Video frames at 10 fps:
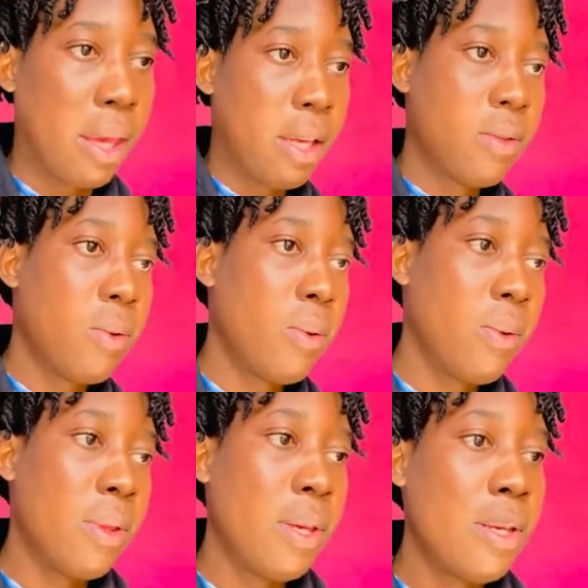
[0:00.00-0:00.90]
so
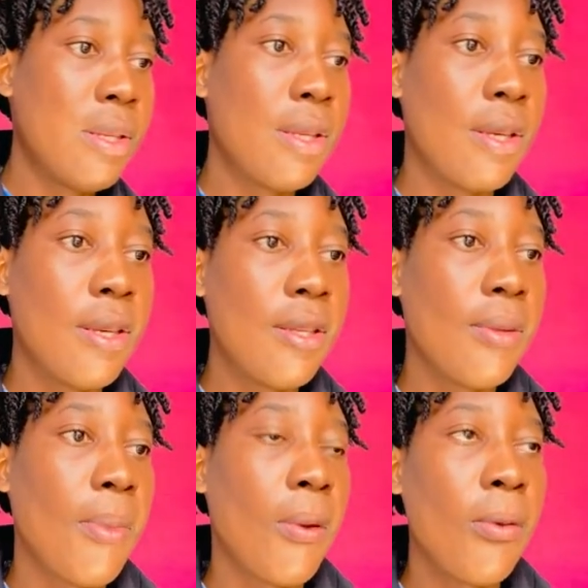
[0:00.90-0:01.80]
this is
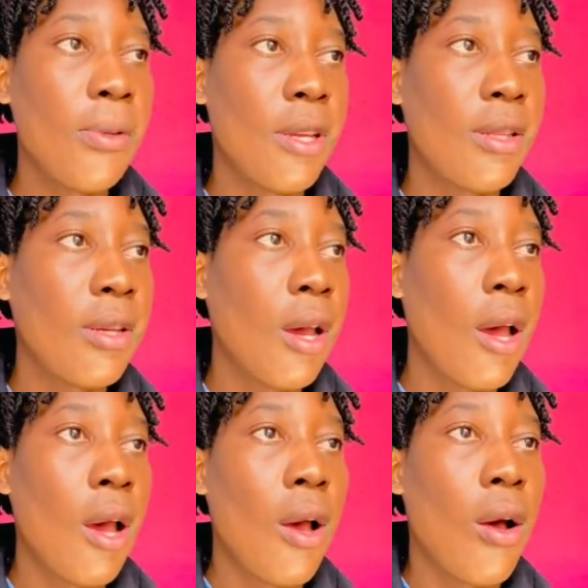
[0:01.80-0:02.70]
my website.
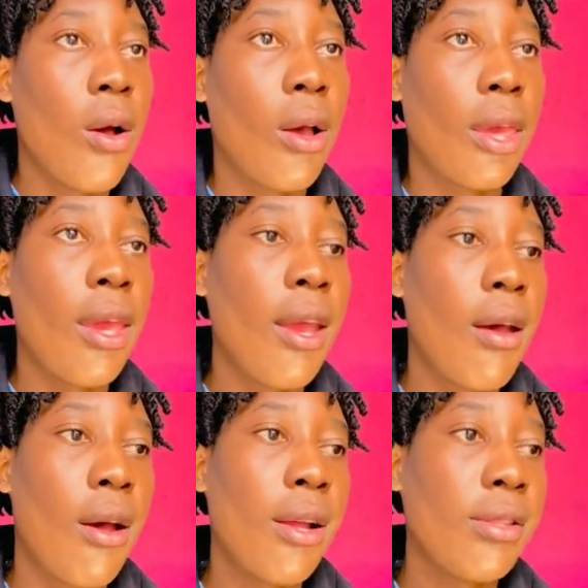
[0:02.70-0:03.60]
Okay,
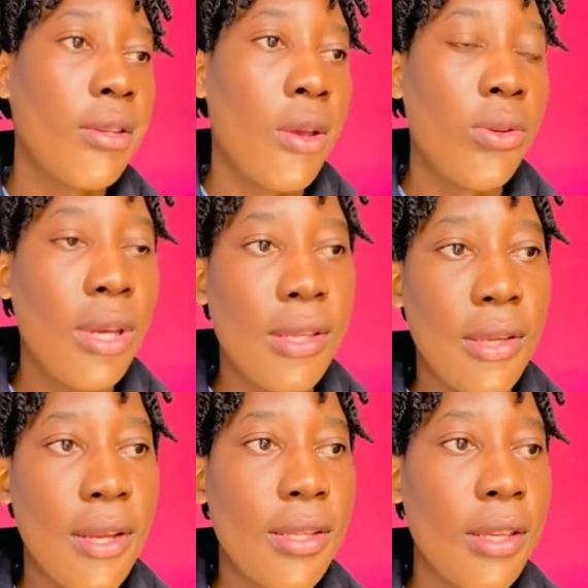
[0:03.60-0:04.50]
and I usually
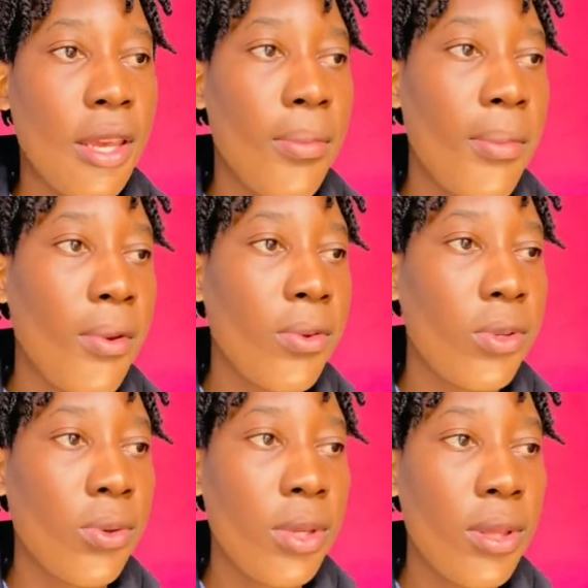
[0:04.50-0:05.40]
send emails
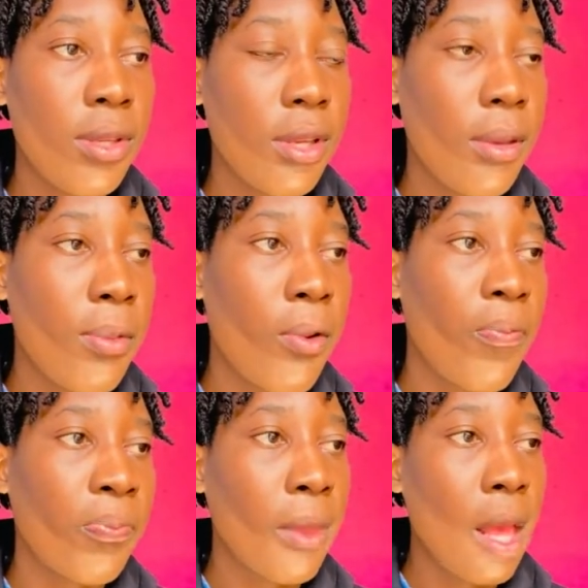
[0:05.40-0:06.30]
using this email,
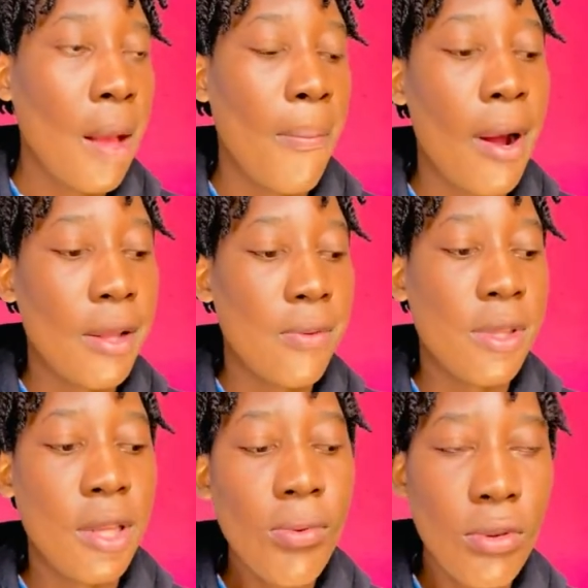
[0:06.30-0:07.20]
but when
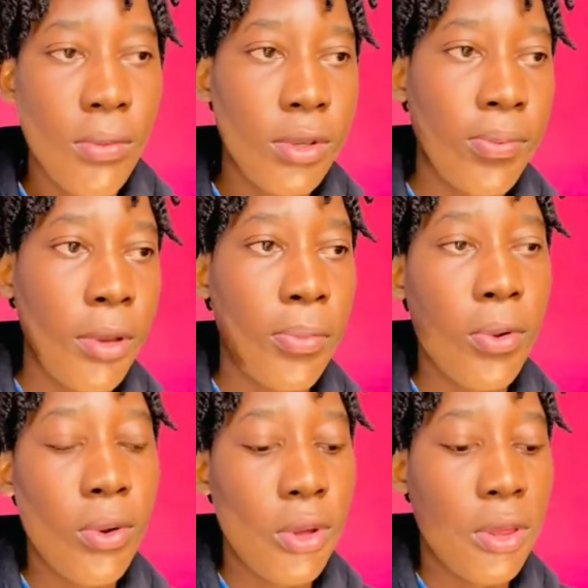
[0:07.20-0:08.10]
it comes to most
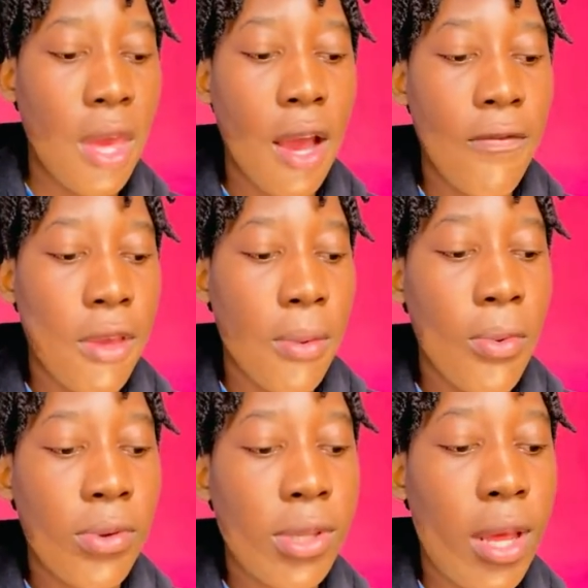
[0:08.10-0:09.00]
people, they have
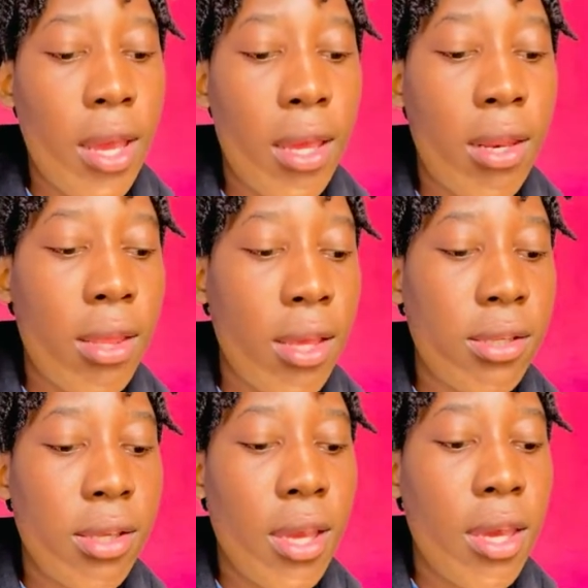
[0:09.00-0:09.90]
emails that I create. I
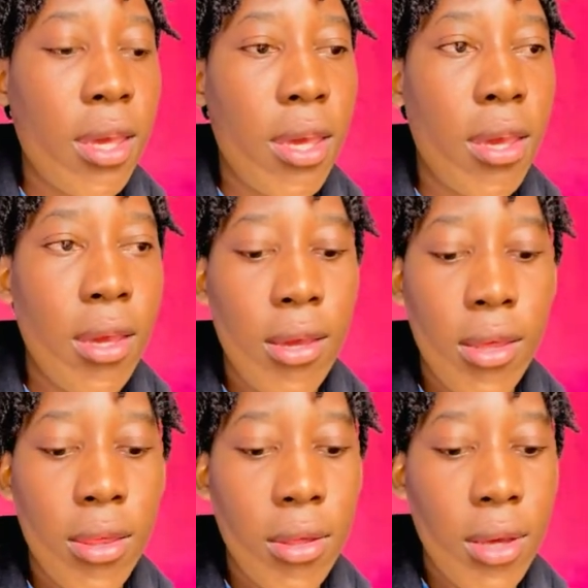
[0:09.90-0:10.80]
say
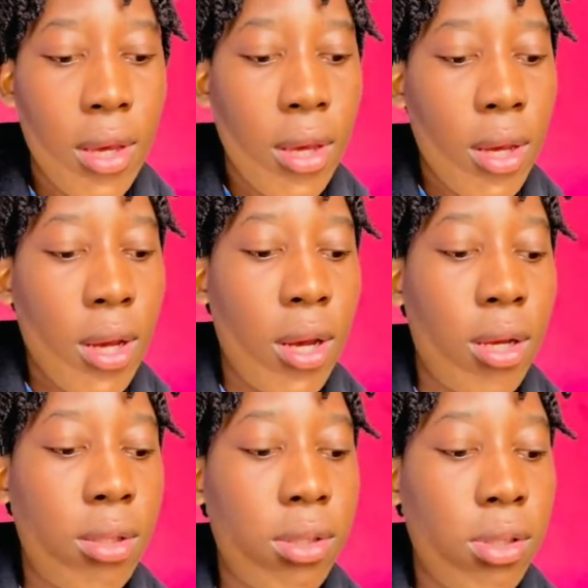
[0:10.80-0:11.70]

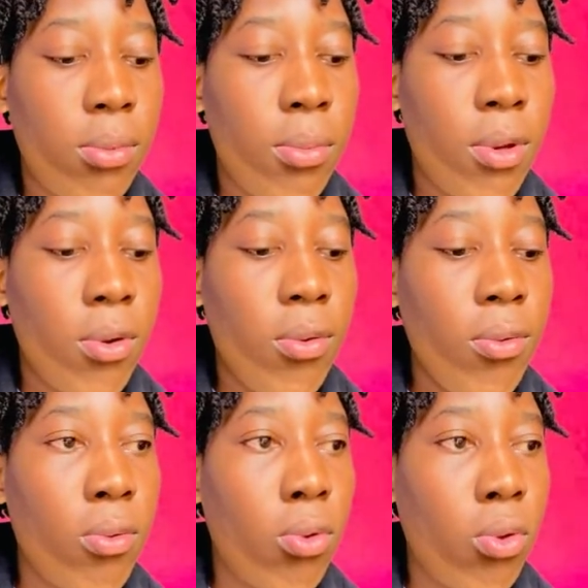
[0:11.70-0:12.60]

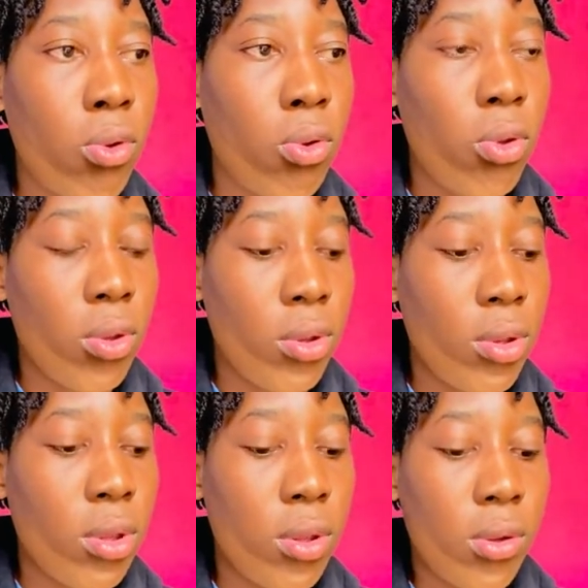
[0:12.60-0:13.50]

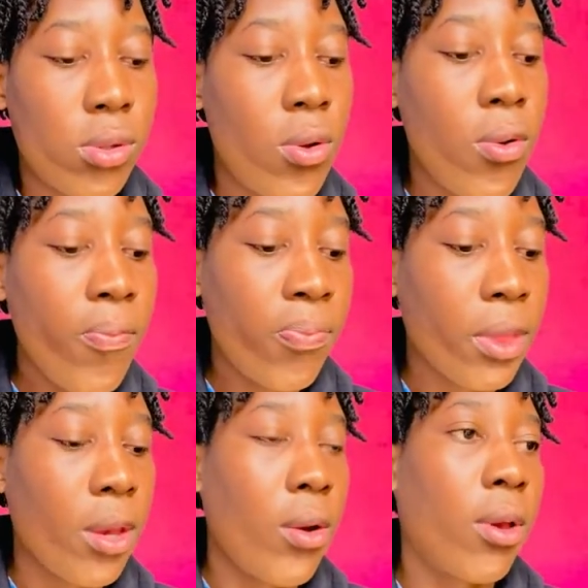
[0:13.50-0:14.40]
keith@gmail.com.
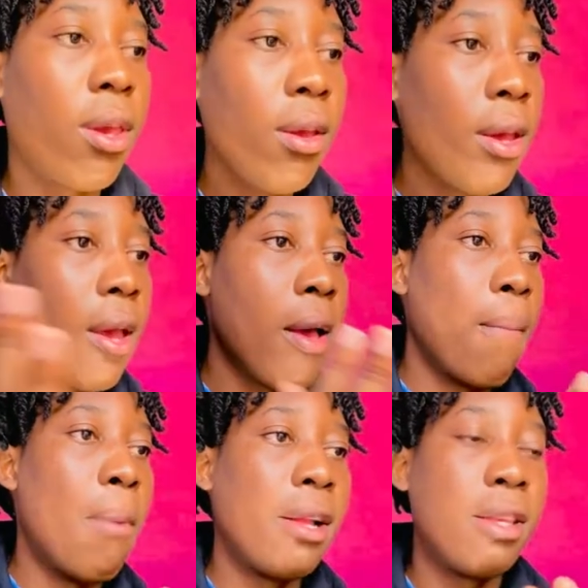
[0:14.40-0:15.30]
okay,
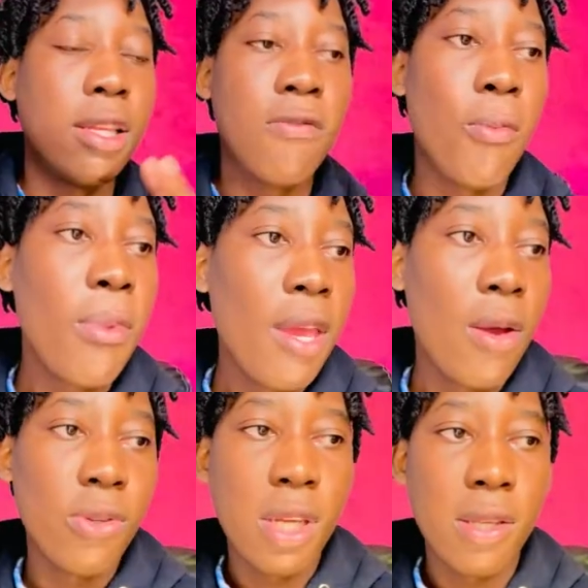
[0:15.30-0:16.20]
but as for me, I
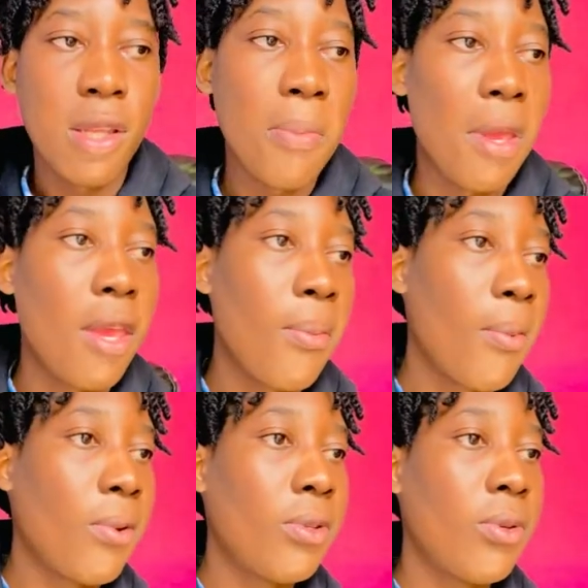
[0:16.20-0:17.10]
usually send my
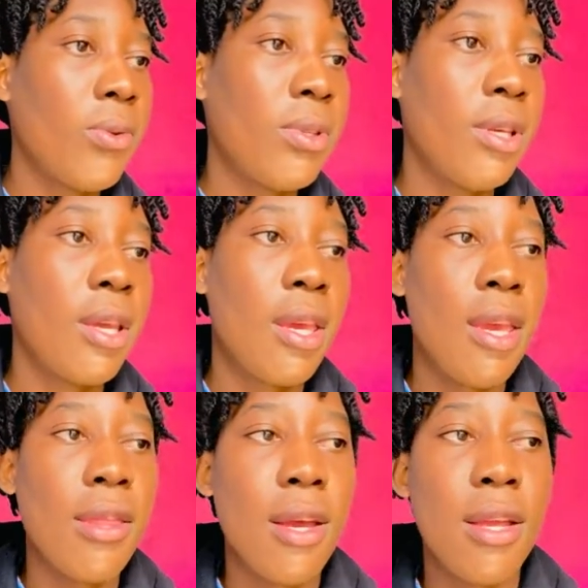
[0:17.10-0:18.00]
emails using
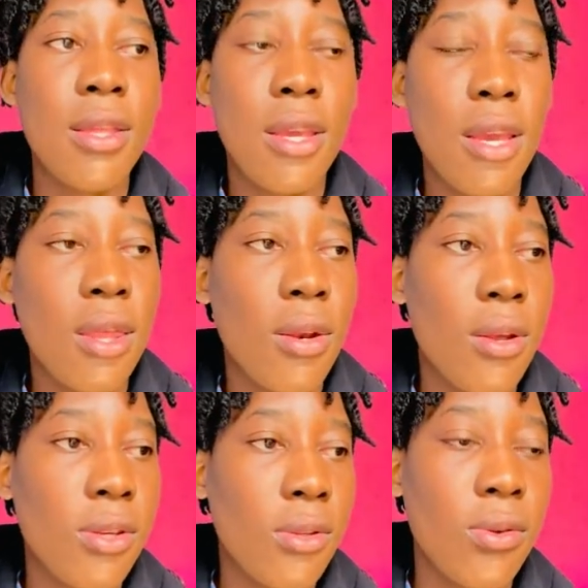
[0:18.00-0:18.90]

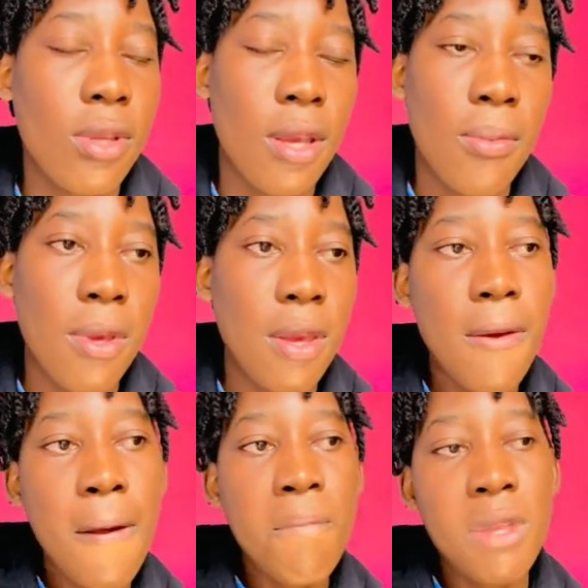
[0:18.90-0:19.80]
keith@keithrains.me,
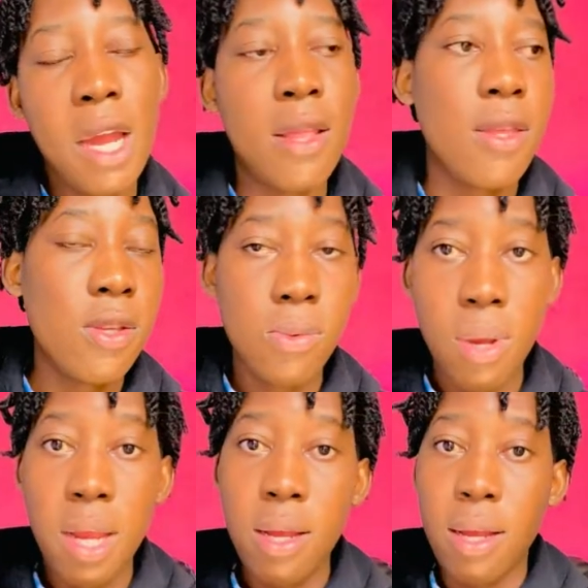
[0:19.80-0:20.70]
and this
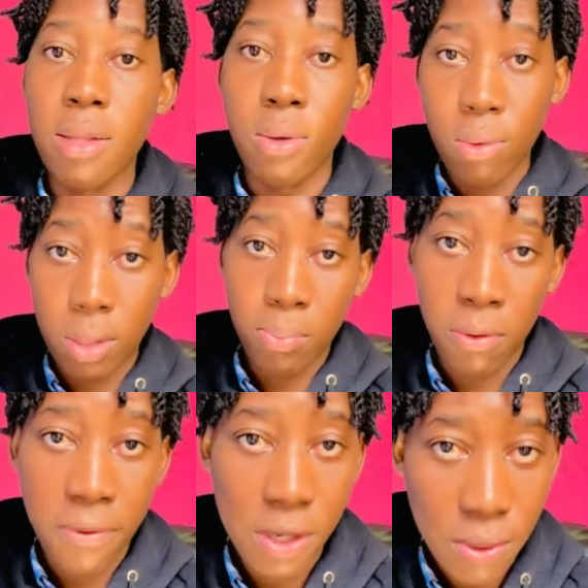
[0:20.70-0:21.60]
way it looks
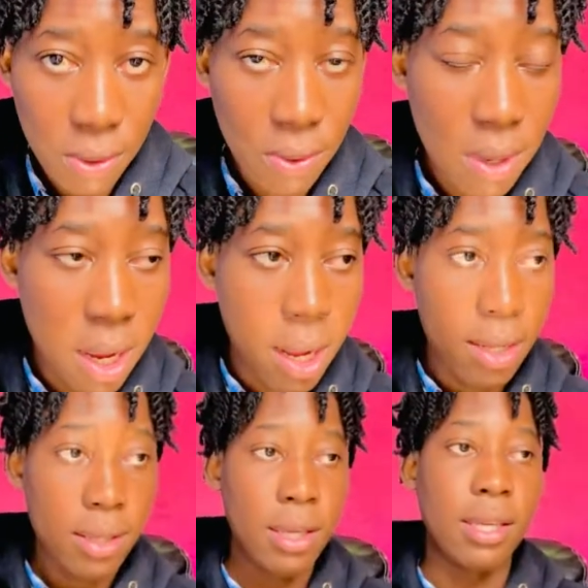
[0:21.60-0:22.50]
professional
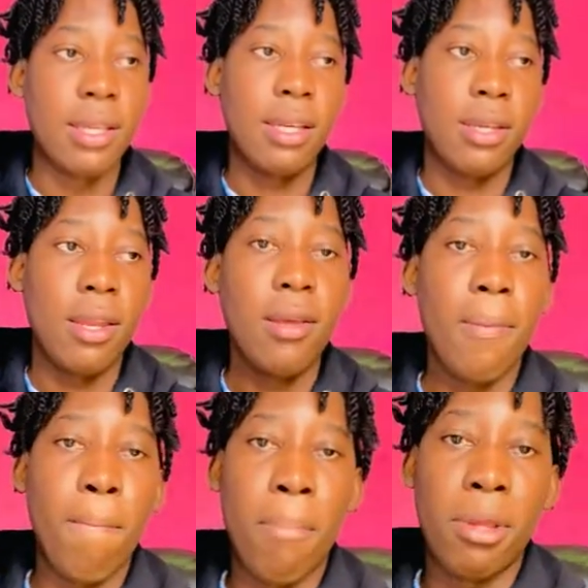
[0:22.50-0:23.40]
and it's actually
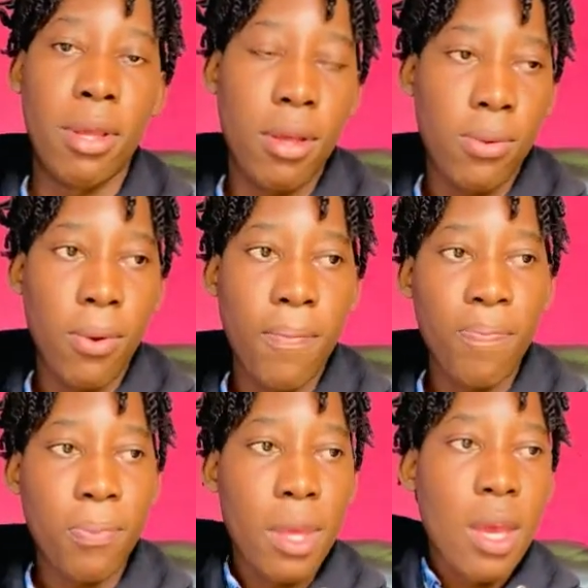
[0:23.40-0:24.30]
better that way.
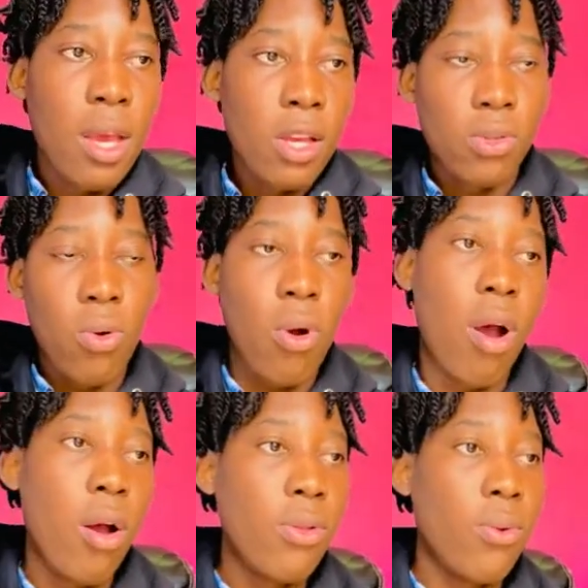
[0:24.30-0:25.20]
So
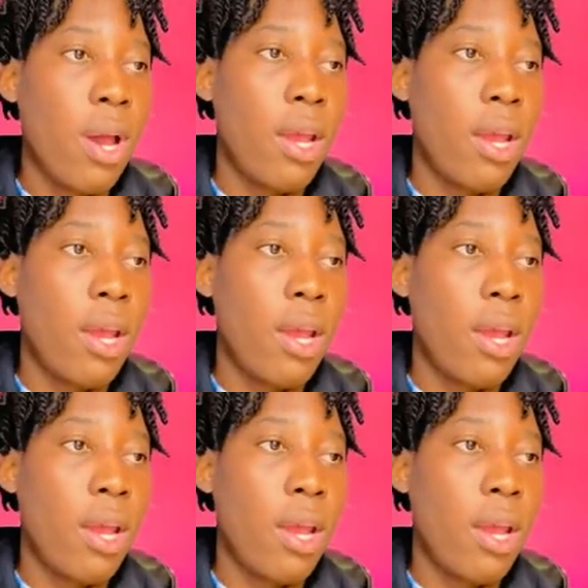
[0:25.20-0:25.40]
how do I